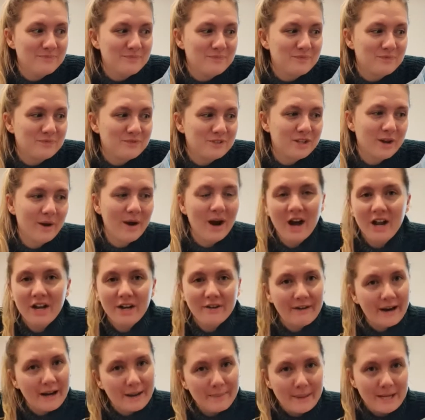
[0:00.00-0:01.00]
So I highly
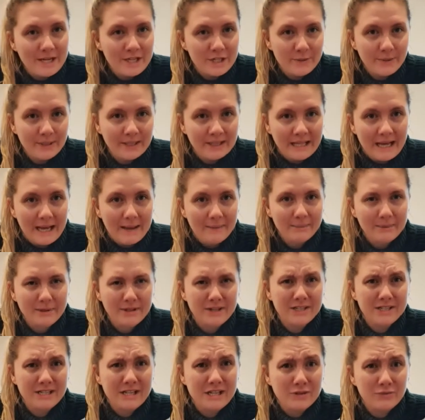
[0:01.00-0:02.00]
recommend doing that
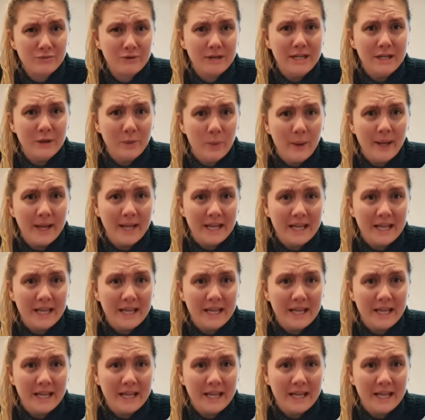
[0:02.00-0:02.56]
because it's a really quick,